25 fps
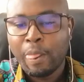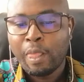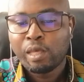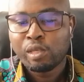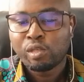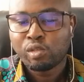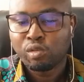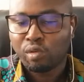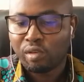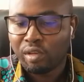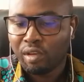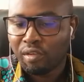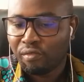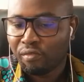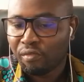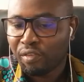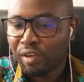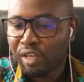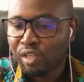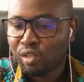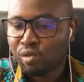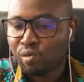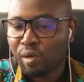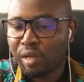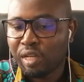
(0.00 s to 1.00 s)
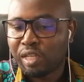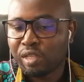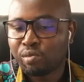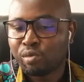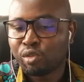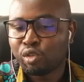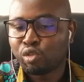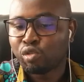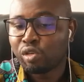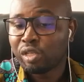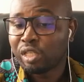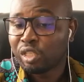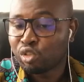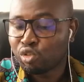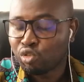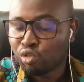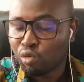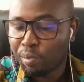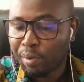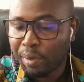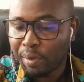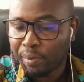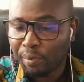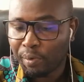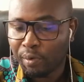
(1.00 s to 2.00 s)
So the first one is between two
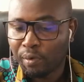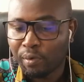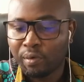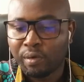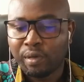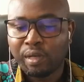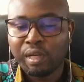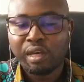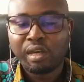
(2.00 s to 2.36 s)
people,